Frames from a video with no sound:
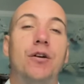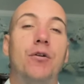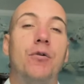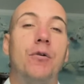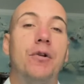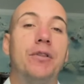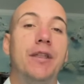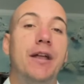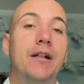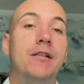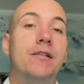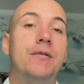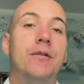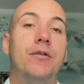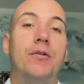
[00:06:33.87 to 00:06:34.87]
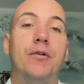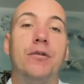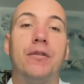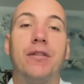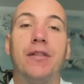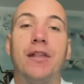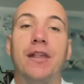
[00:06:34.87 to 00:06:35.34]
hotel
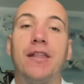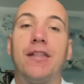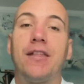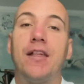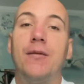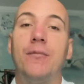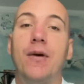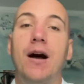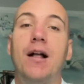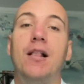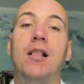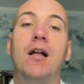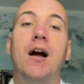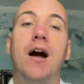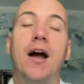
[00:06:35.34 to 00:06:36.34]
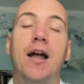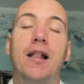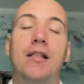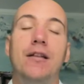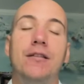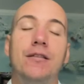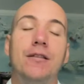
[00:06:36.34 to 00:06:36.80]
on the Samal
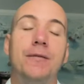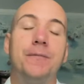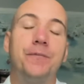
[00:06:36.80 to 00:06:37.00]
Island